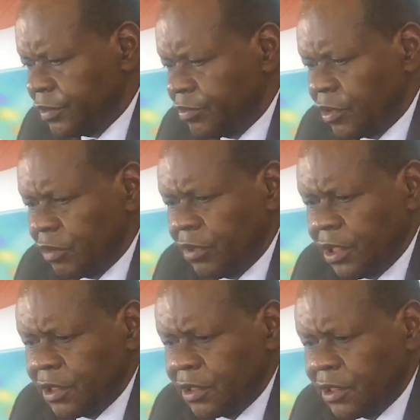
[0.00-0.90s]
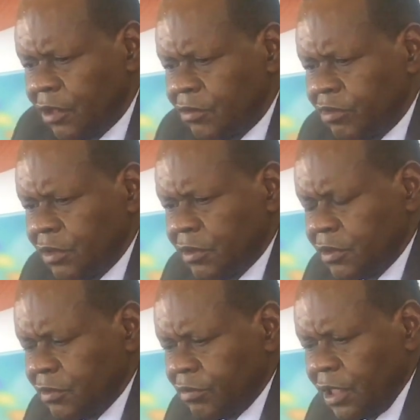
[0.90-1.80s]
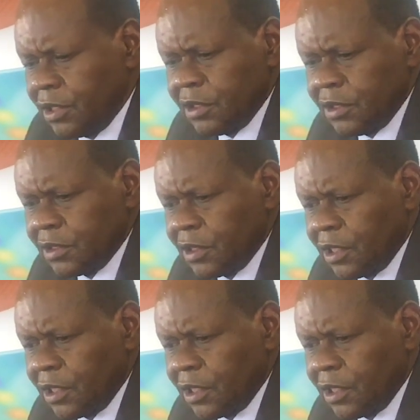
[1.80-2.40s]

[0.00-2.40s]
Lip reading: People were burning down places